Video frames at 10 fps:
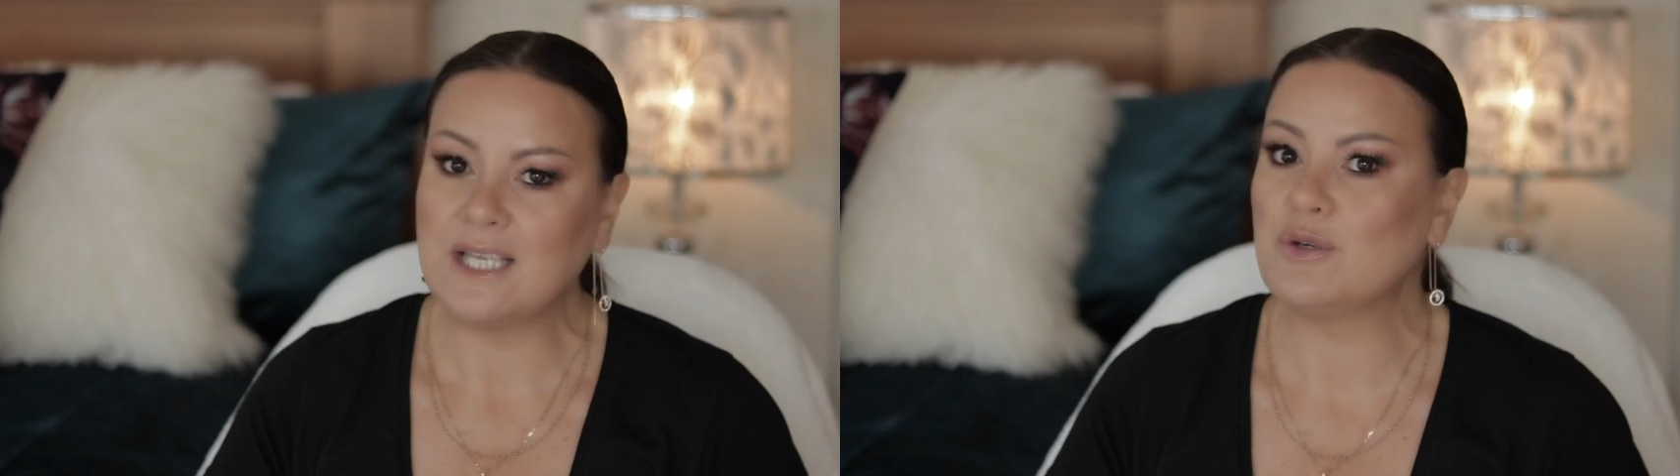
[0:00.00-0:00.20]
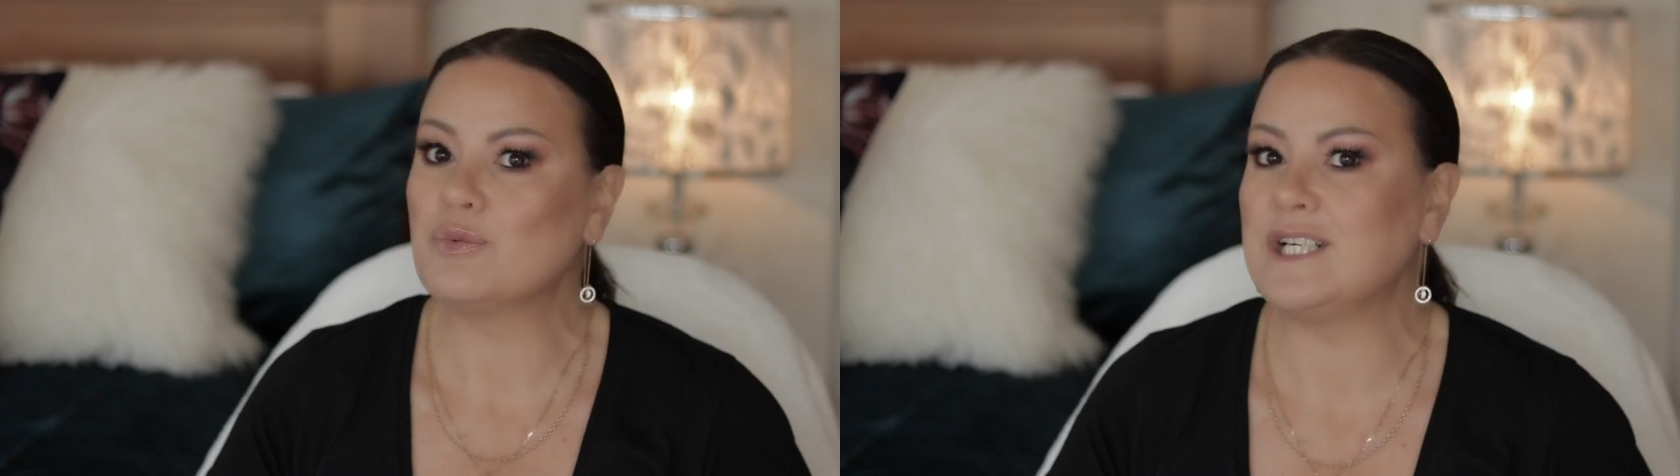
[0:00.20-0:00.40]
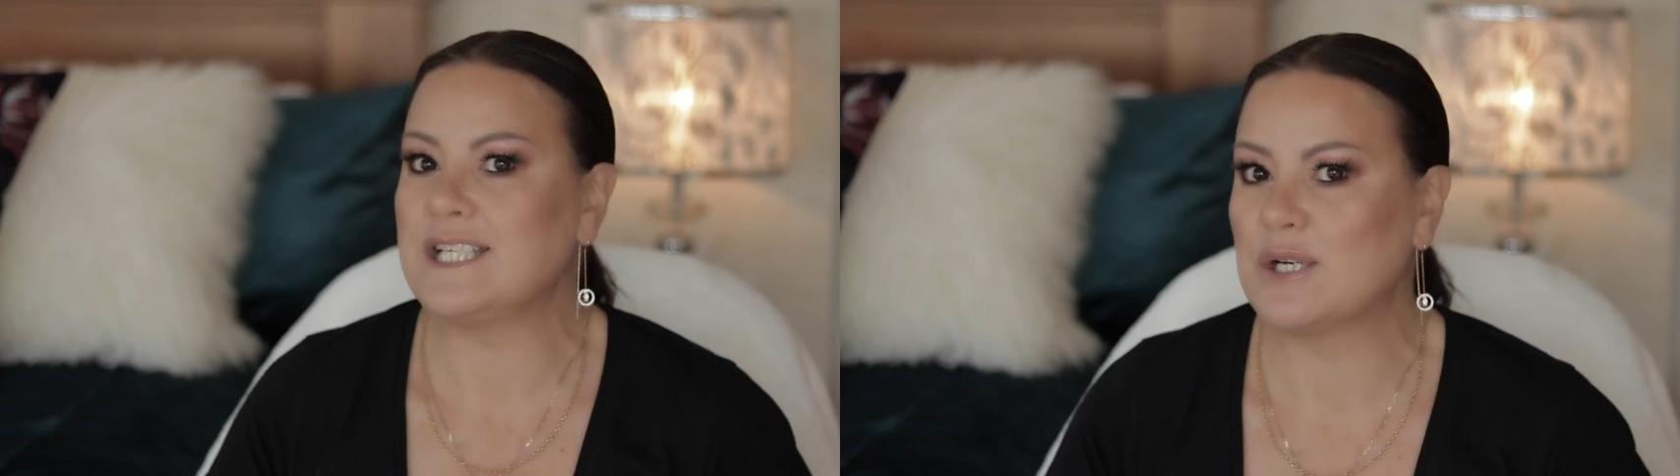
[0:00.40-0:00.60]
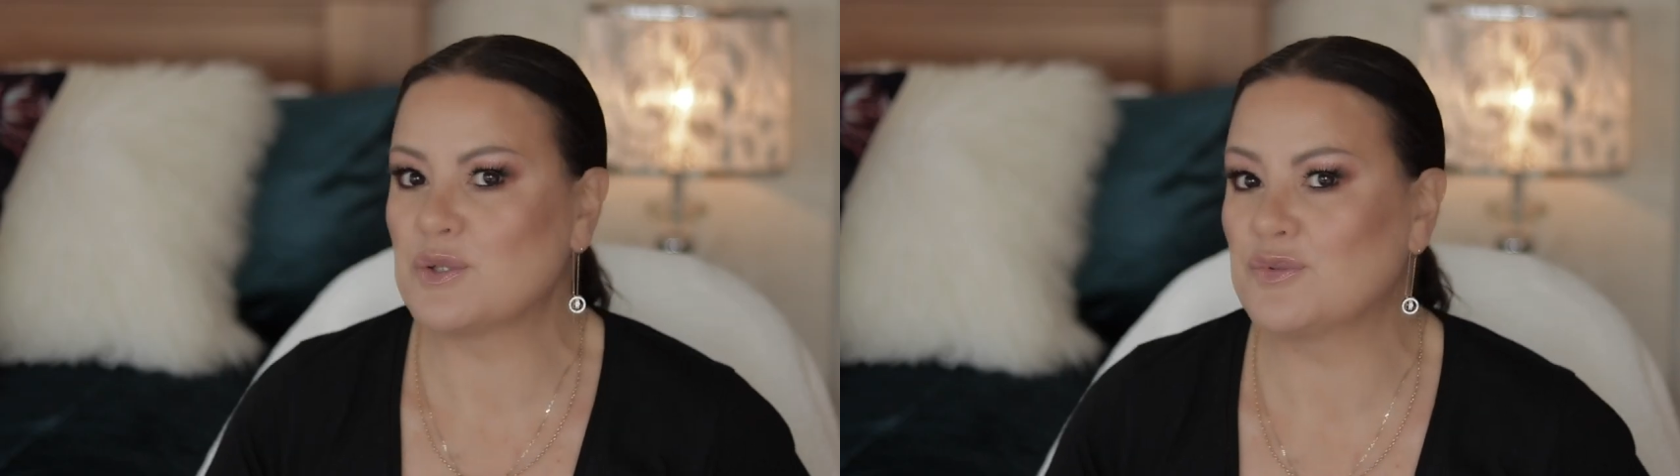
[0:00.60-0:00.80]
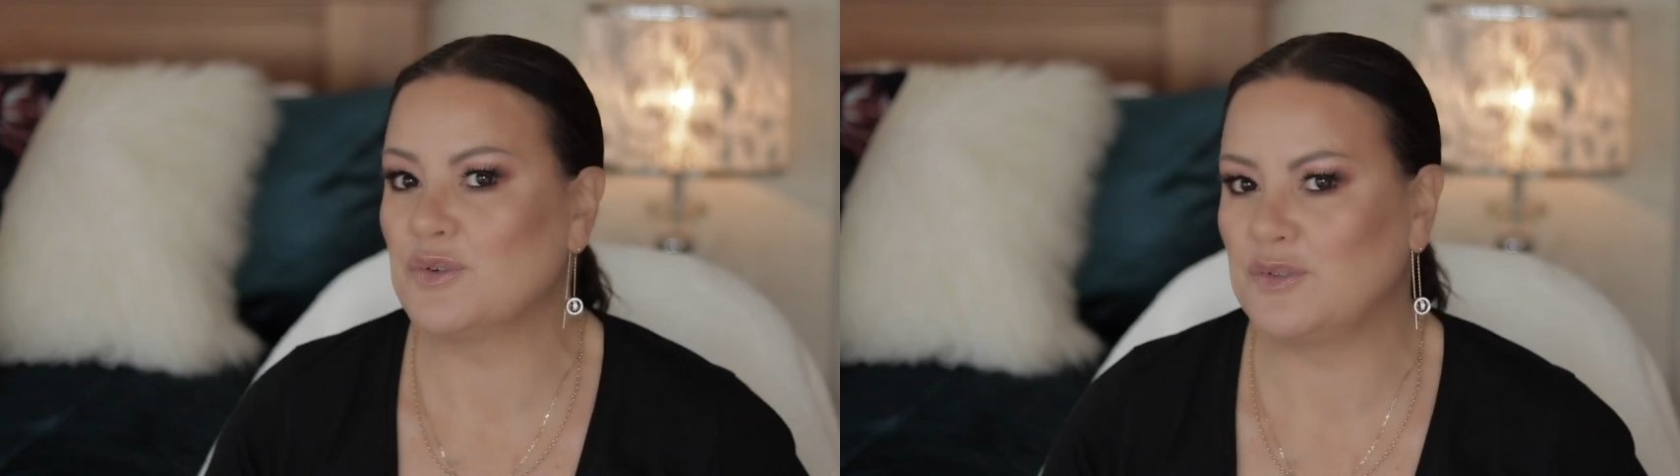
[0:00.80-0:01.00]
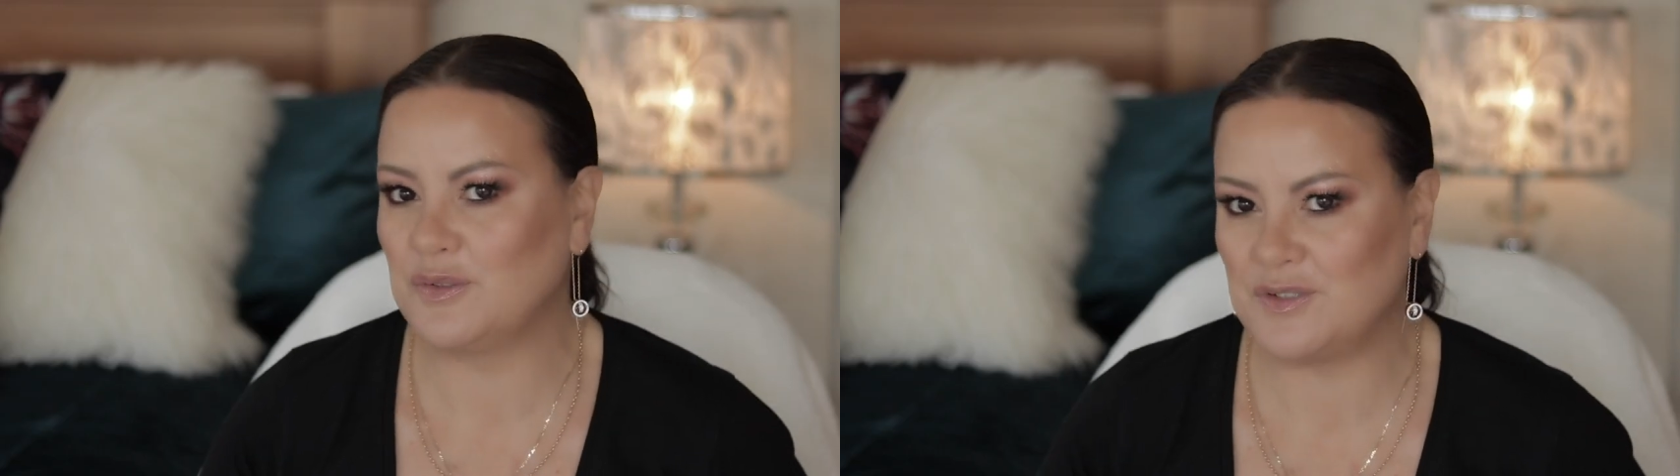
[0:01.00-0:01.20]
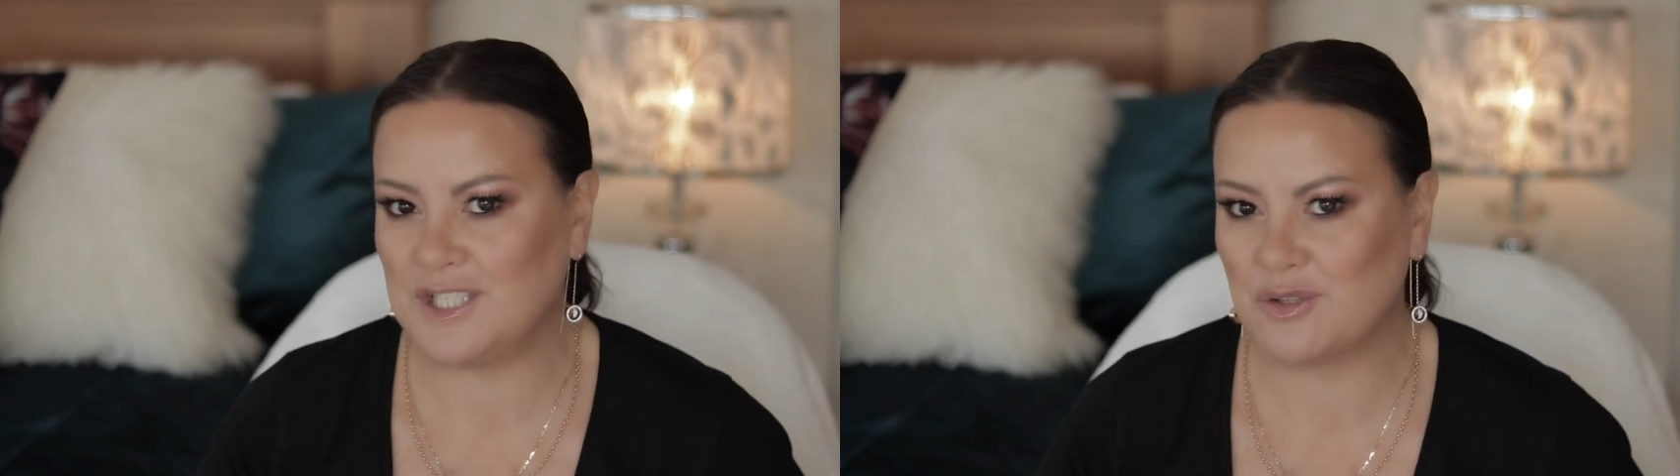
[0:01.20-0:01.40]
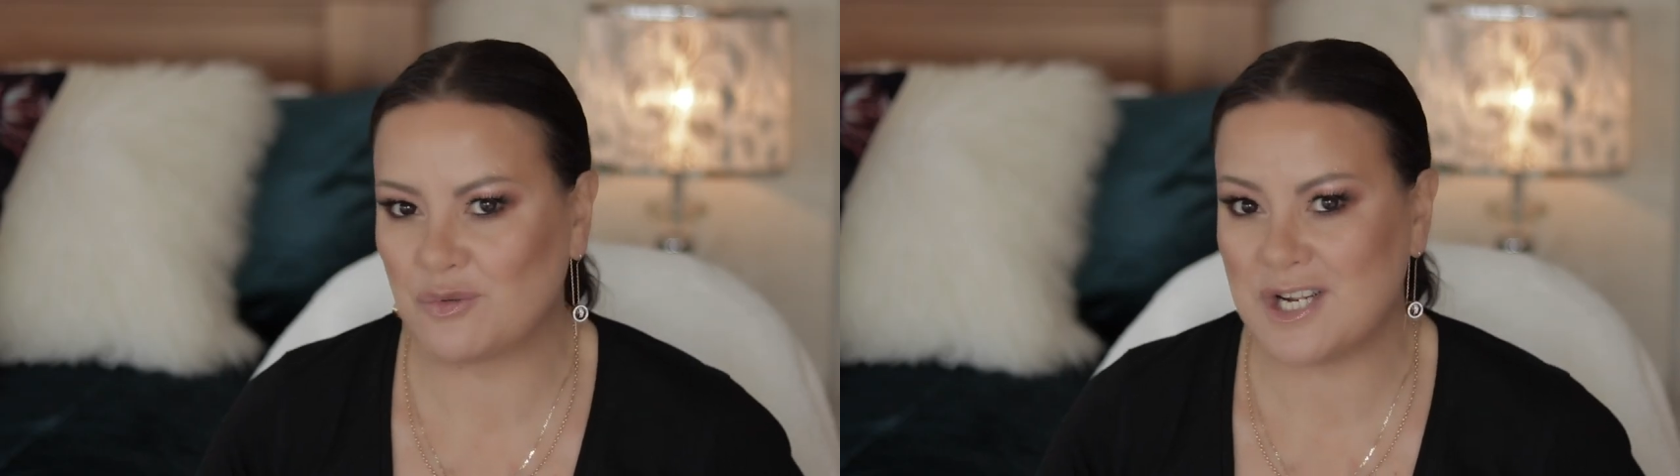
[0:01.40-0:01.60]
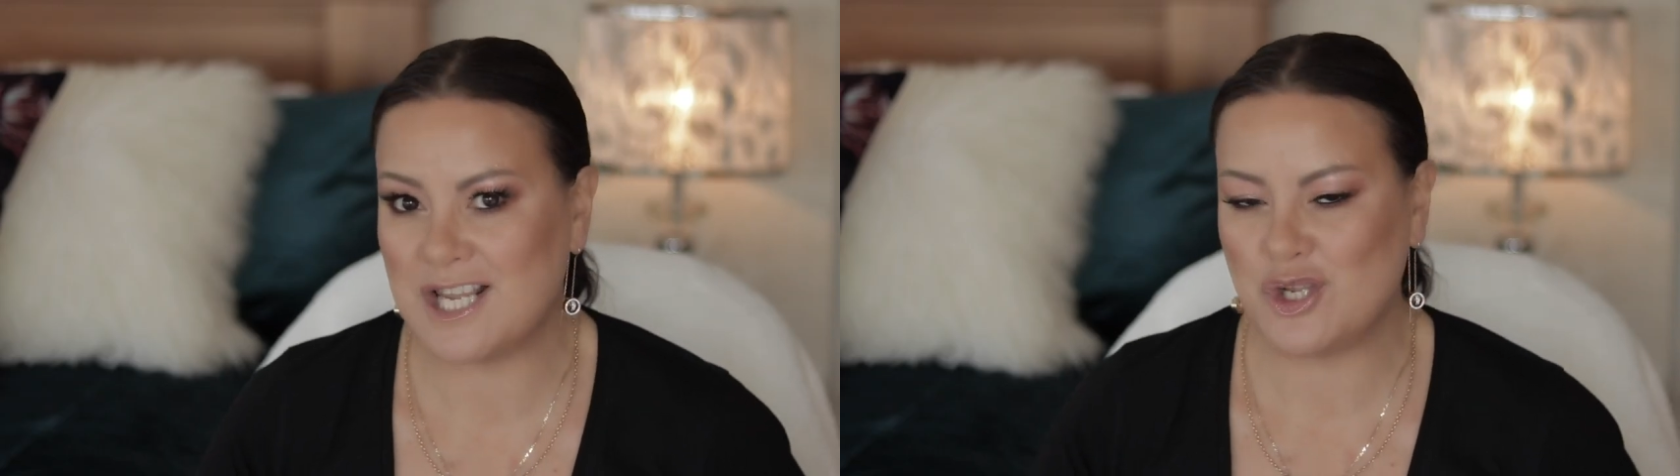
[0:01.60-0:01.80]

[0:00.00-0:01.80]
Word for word: It retails for $53